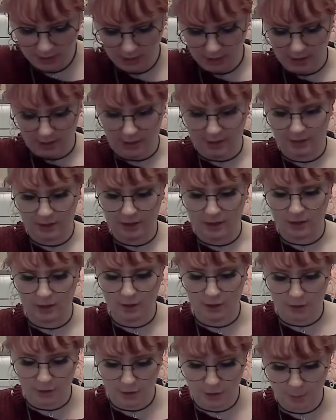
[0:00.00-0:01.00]
and
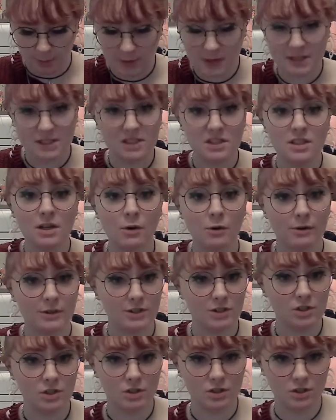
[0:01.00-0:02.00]
then the piece de
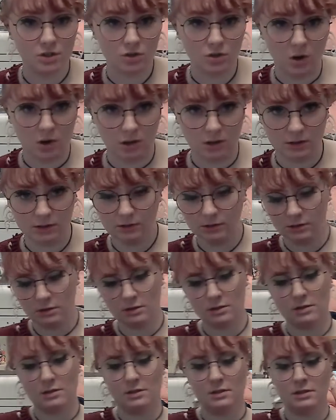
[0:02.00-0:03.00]

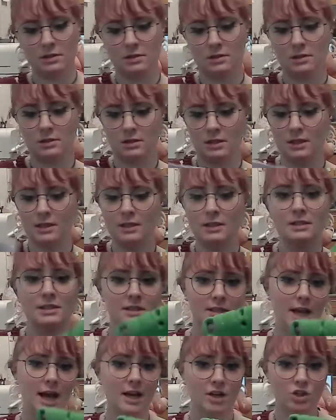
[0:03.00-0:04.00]
resistance is
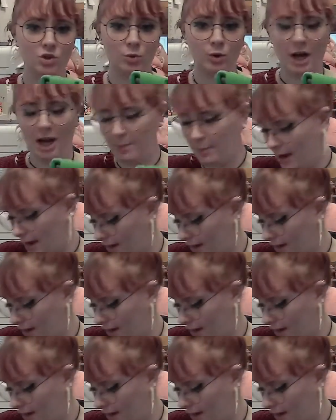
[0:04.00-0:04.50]
the actual iPad